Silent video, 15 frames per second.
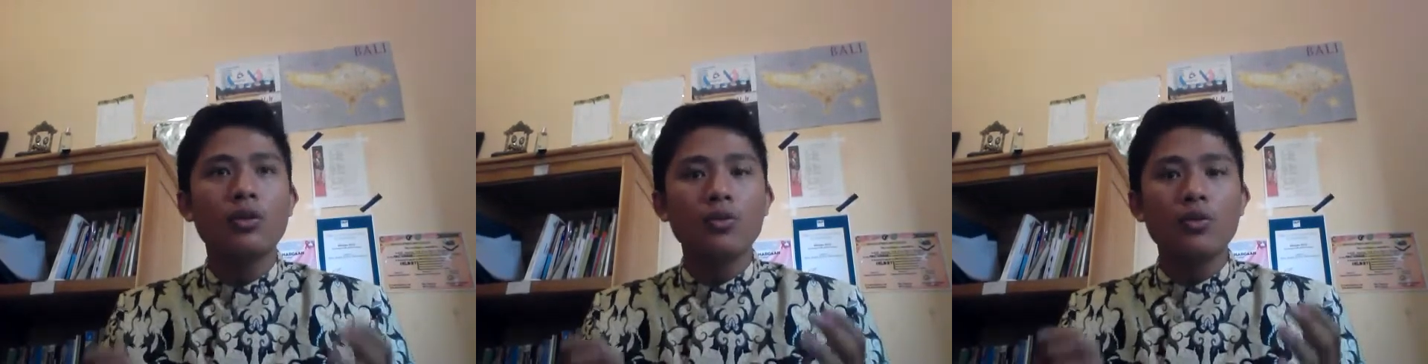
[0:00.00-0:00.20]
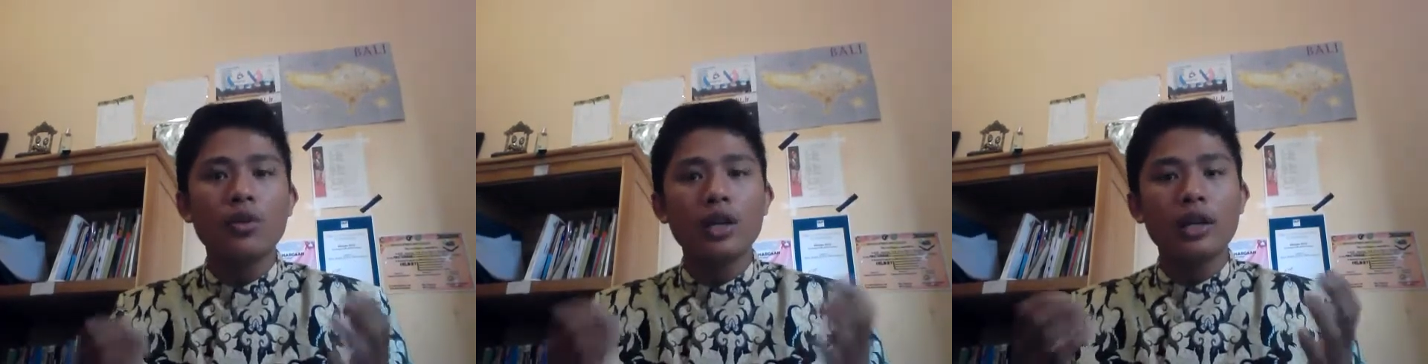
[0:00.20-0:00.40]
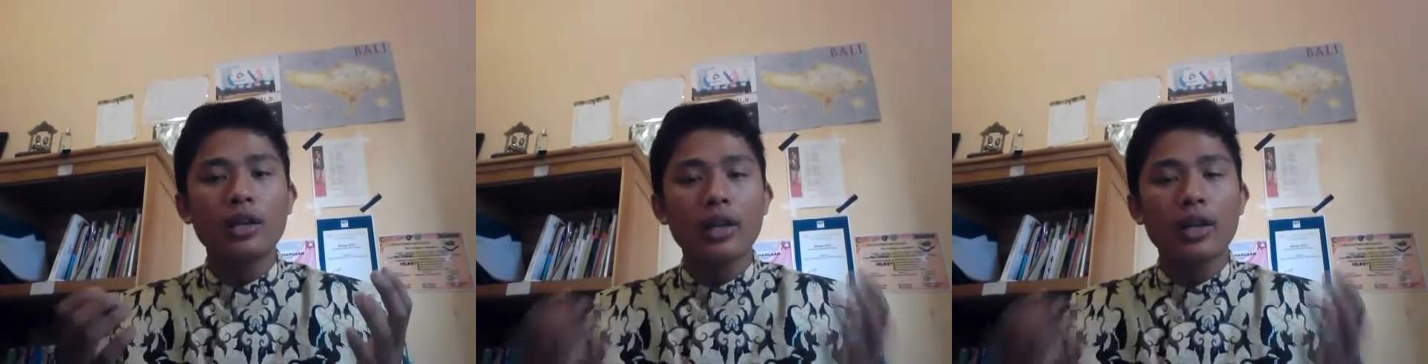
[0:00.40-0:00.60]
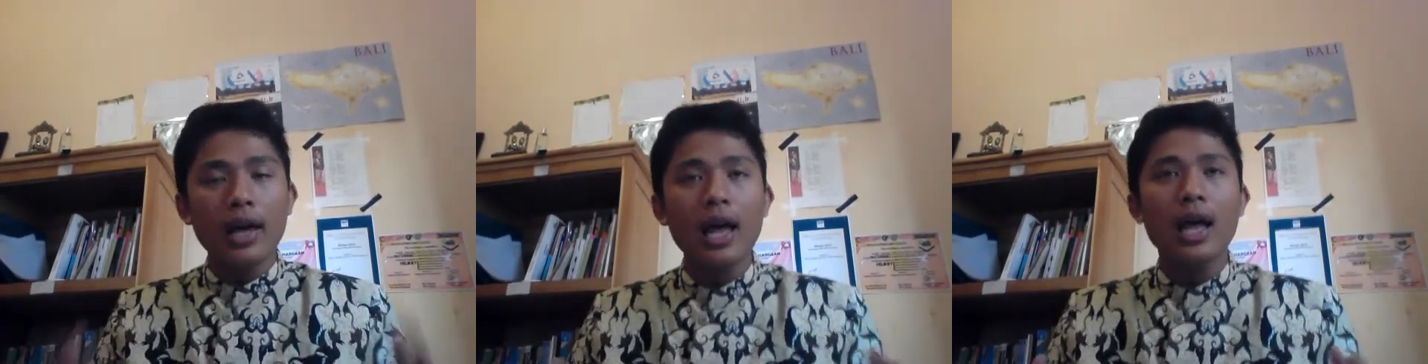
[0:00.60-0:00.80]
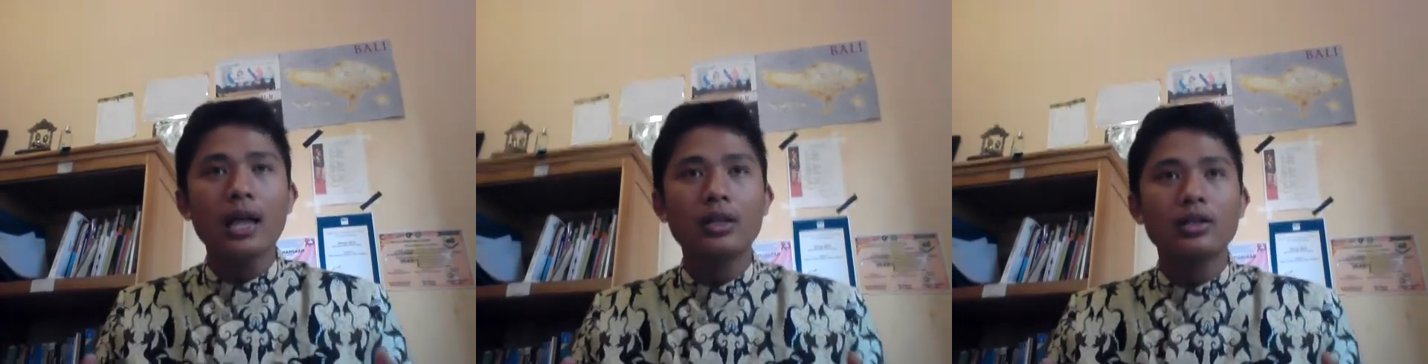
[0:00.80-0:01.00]
we can
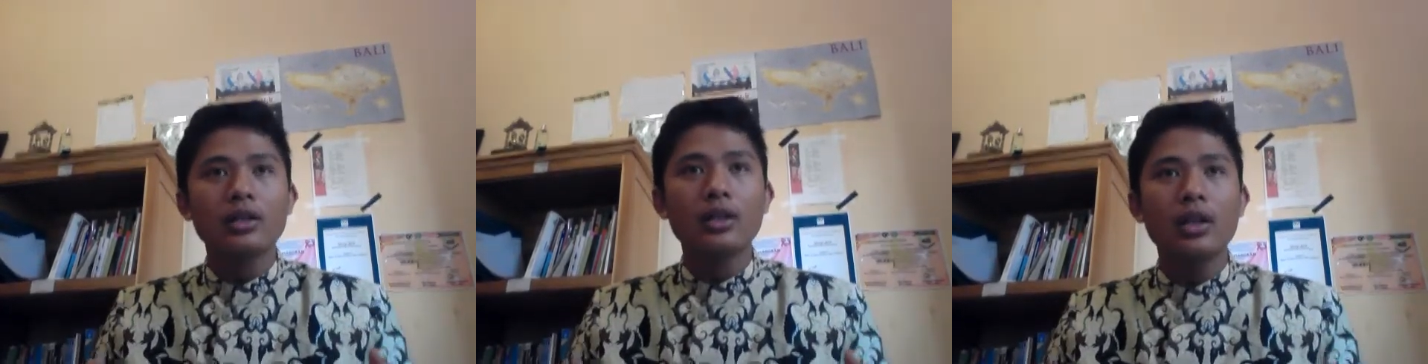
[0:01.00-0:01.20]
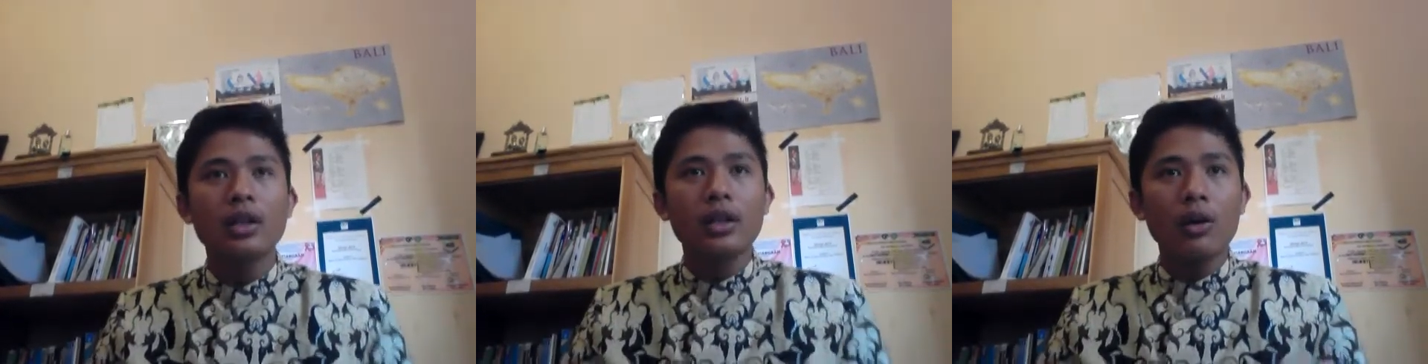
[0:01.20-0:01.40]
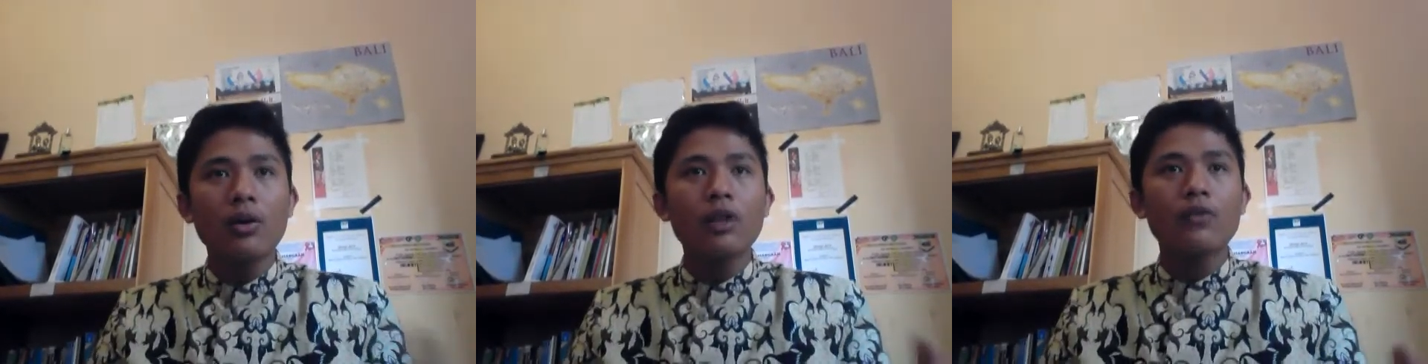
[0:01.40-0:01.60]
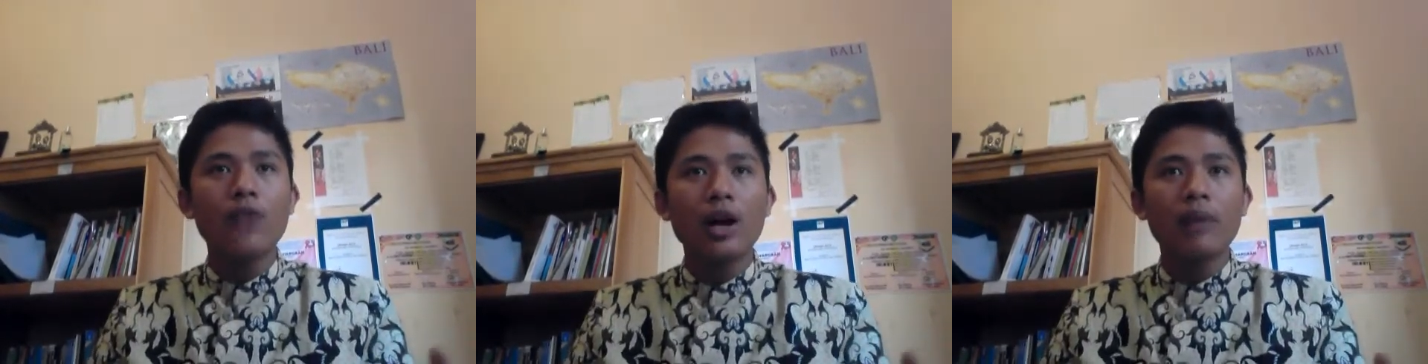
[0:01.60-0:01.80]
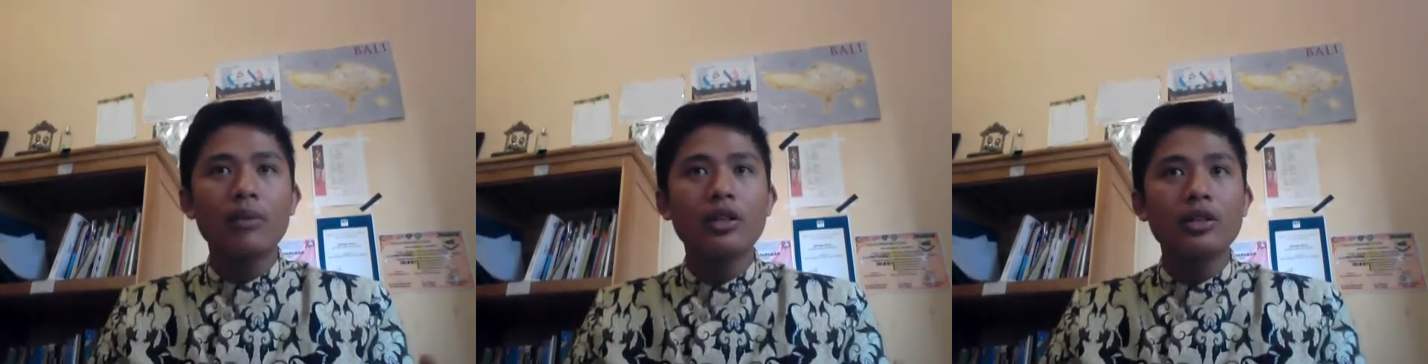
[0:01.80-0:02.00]
get in our
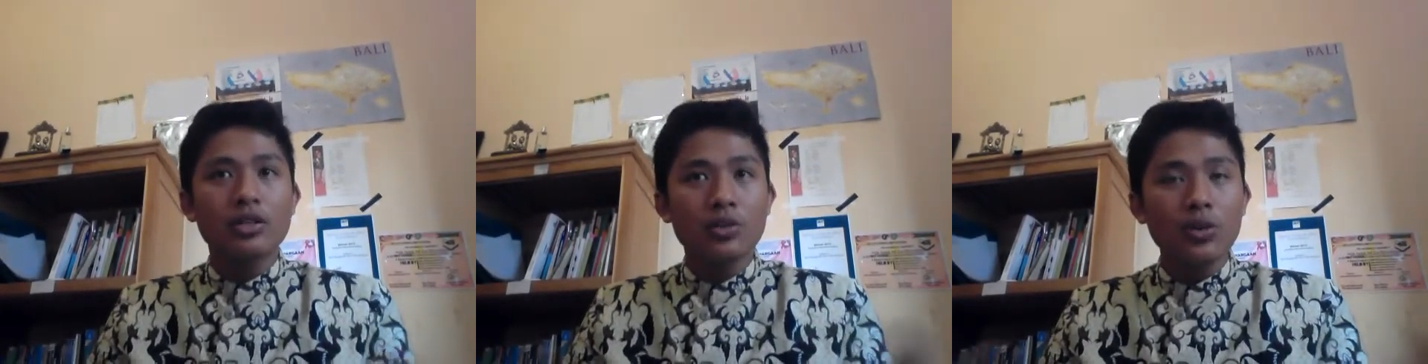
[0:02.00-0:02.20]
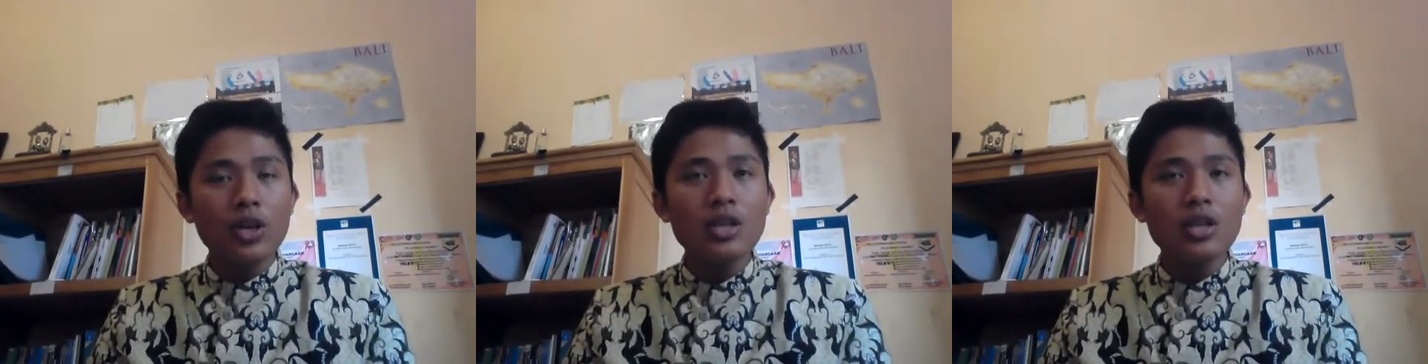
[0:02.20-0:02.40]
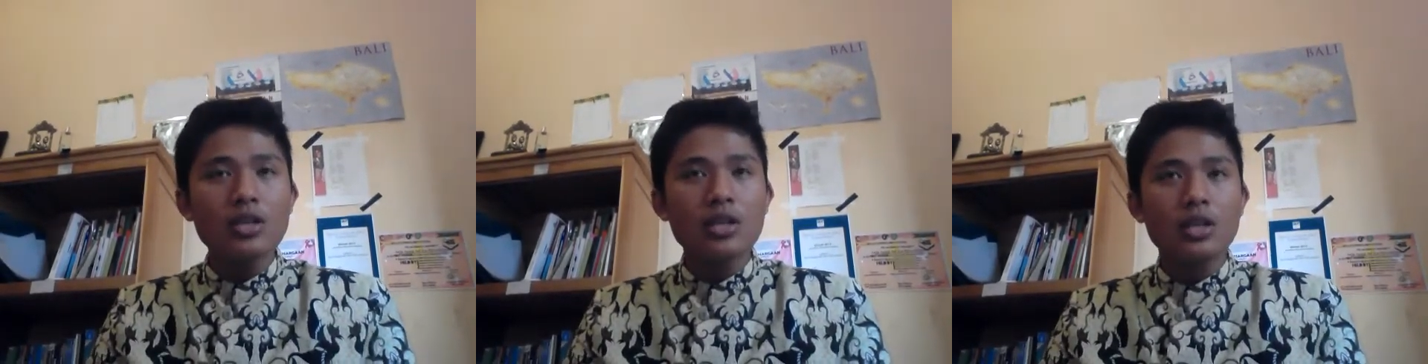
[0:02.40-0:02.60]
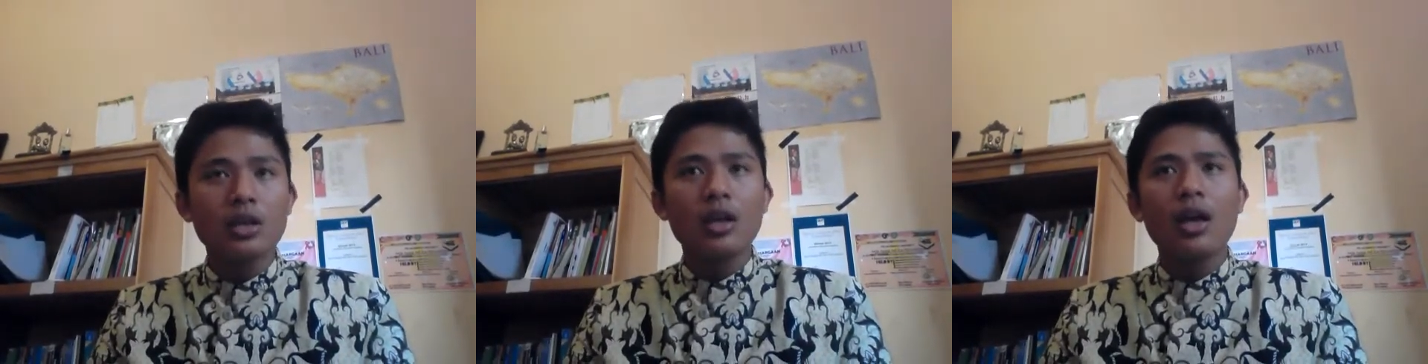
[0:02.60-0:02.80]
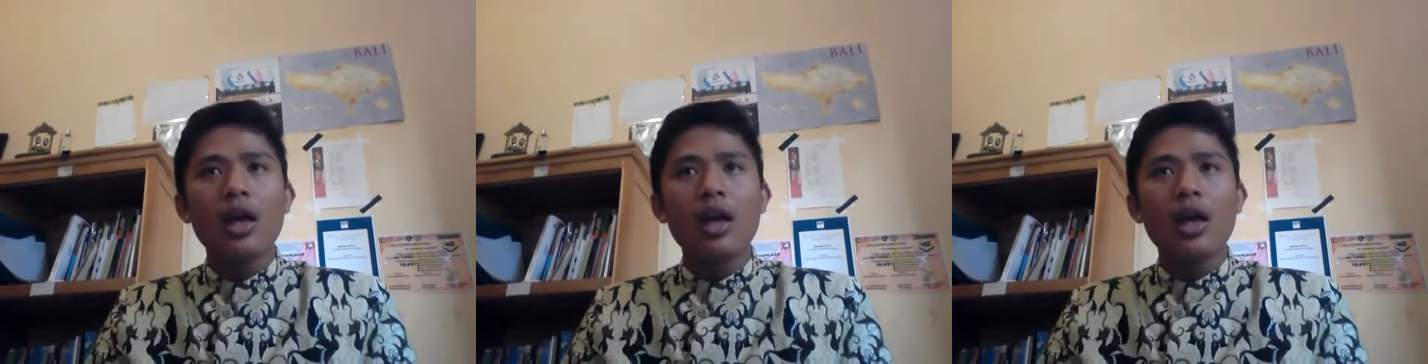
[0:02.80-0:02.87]
environment so easy,